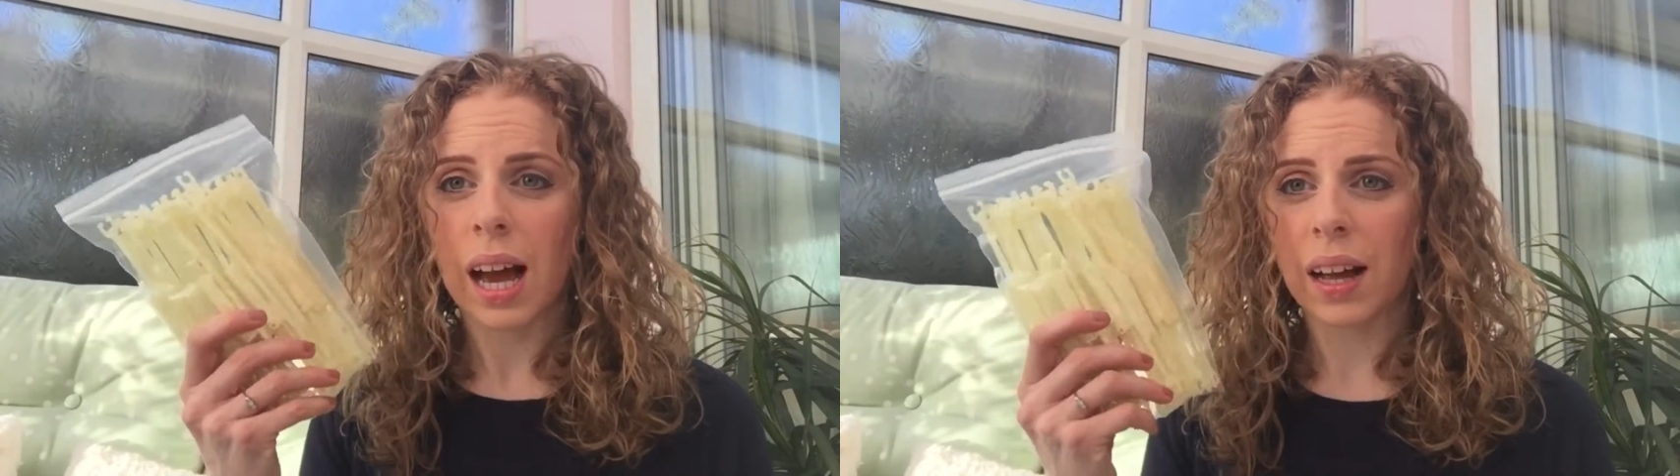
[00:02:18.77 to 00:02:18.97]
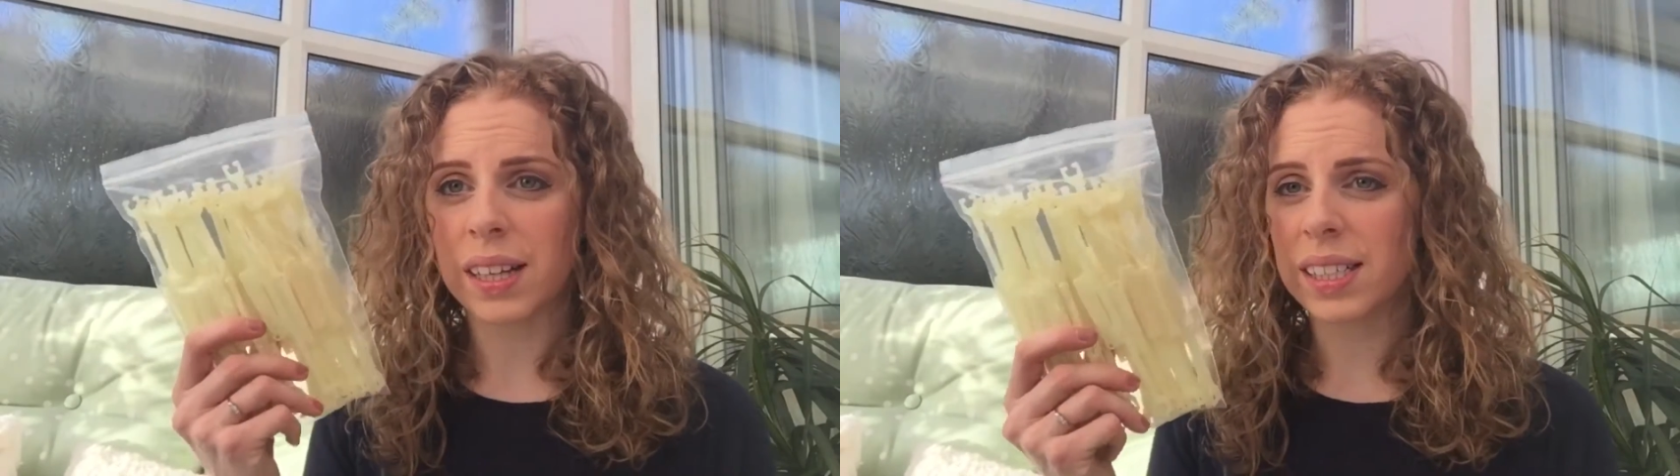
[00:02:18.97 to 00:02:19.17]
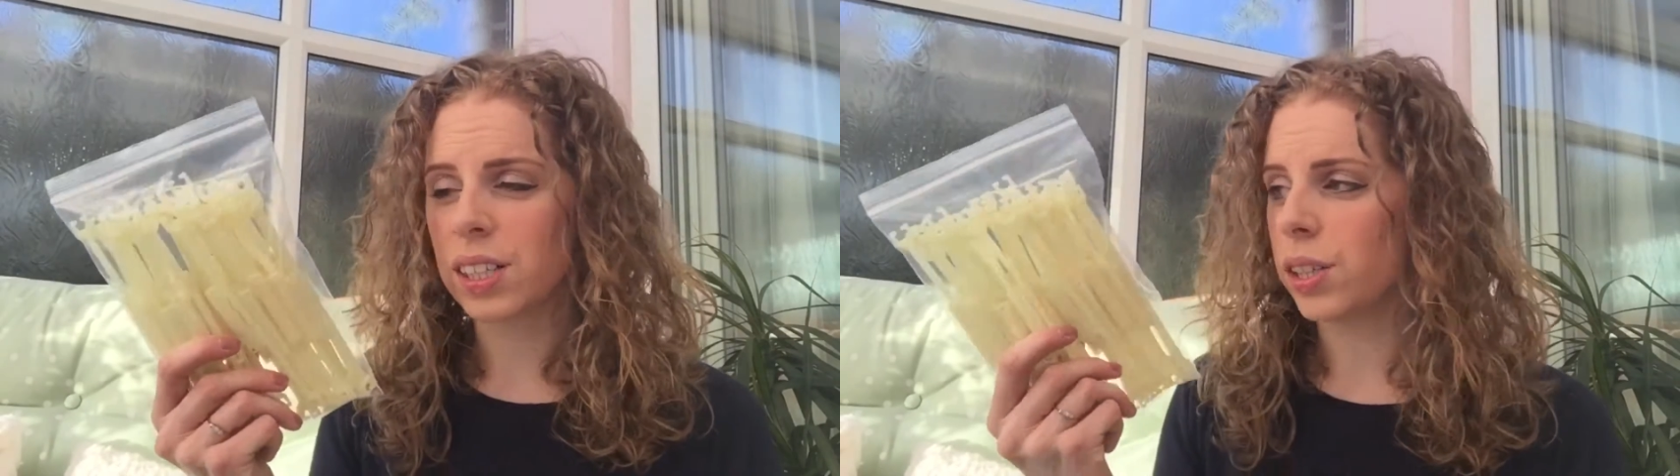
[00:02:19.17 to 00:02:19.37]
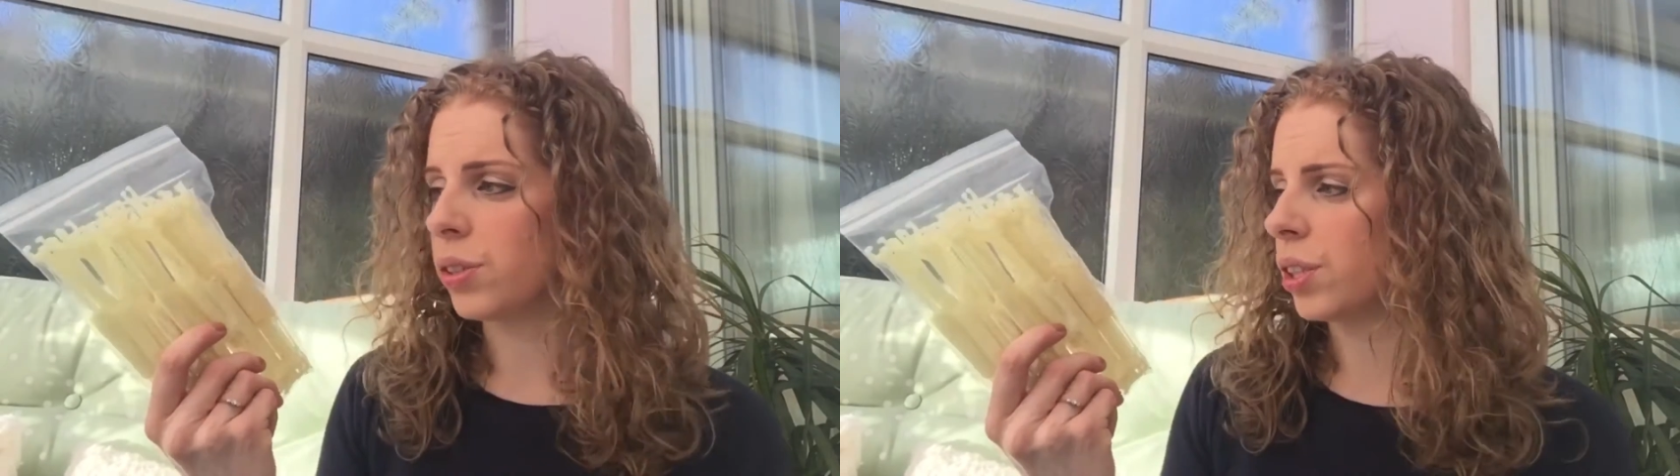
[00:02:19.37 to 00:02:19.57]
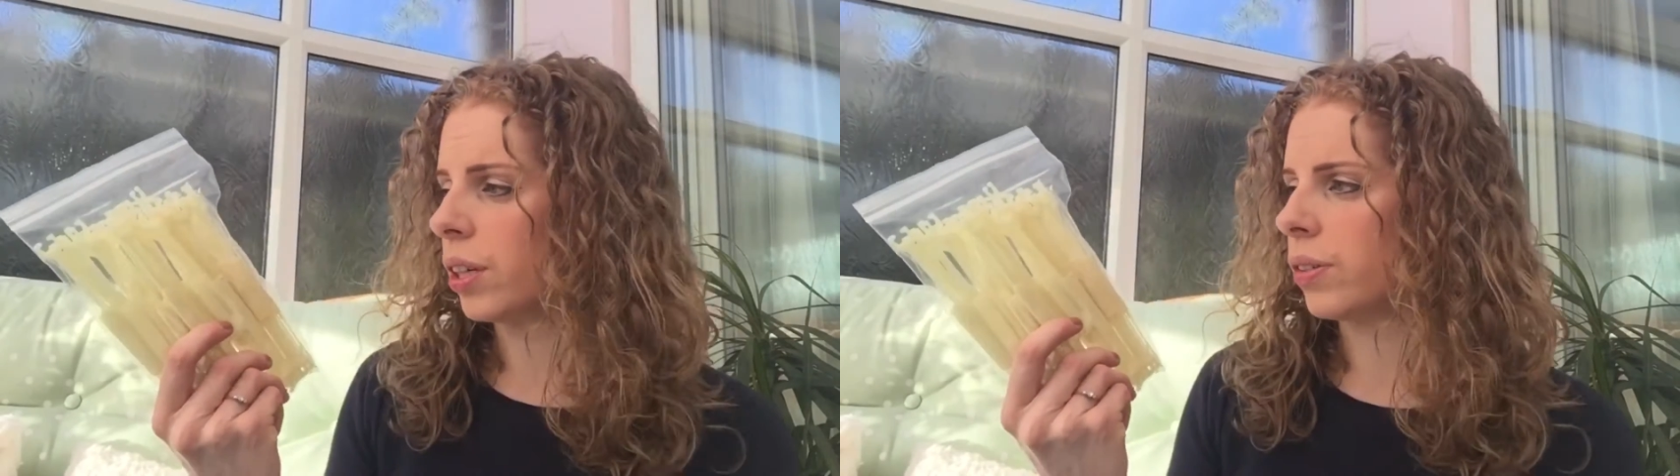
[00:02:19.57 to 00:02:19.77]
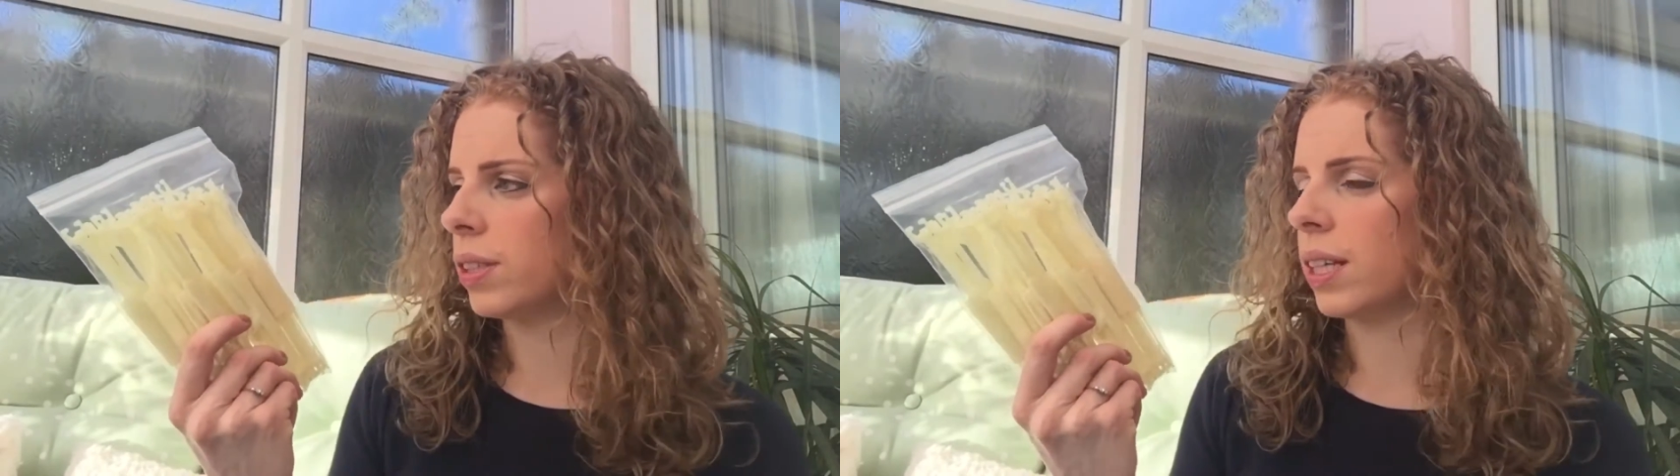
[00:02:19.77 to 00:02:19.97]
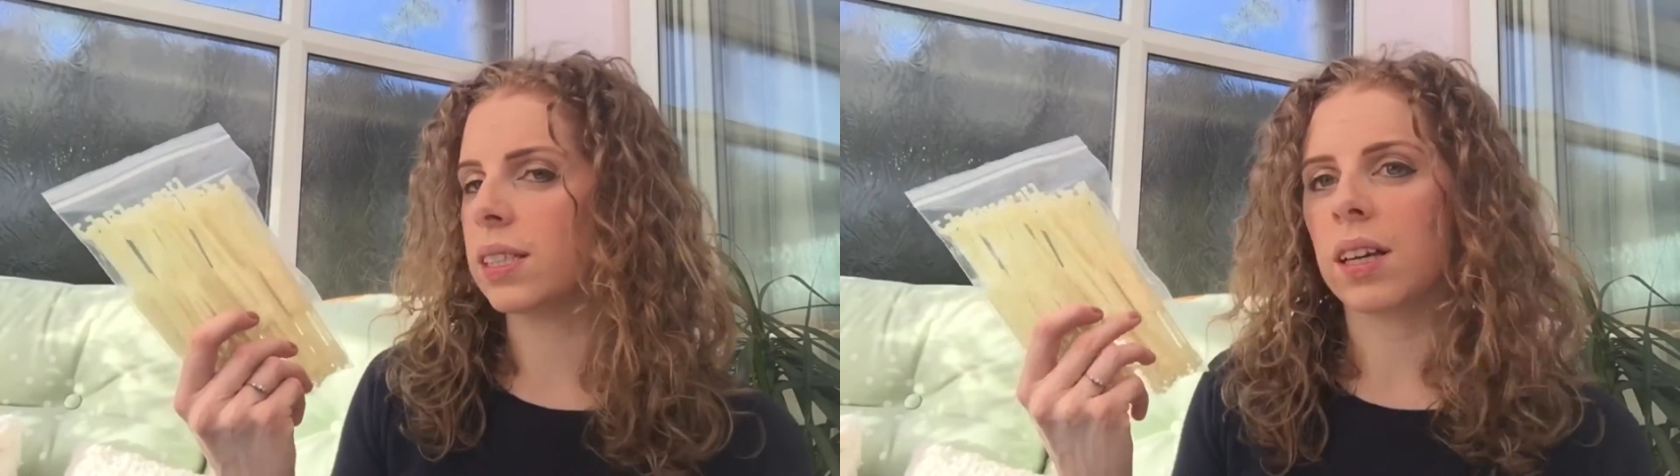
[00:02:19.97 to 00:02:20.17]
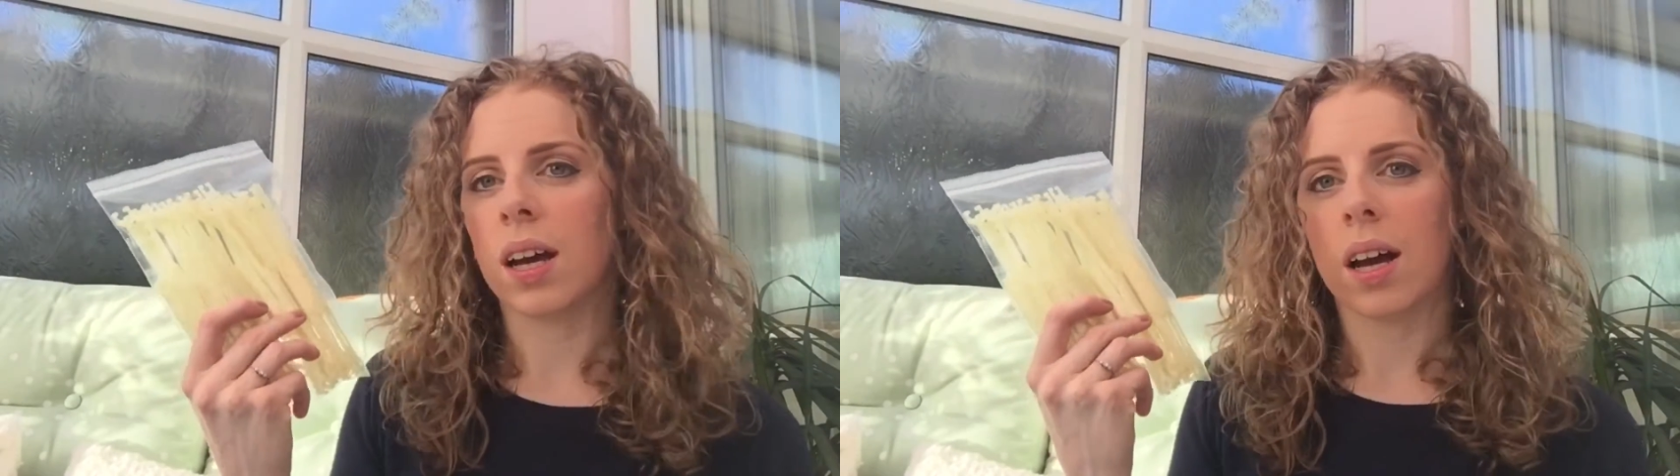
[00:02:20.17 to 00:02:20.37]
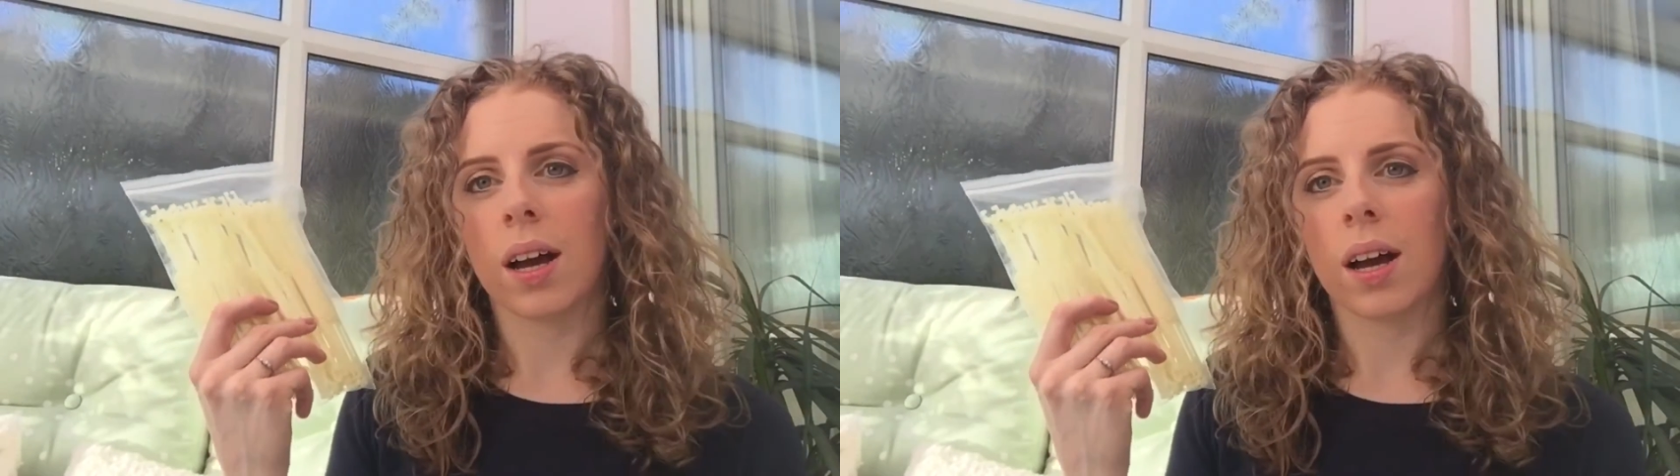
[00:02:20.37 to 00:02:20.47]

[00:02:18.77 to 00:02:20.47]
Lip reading: and I did used to use this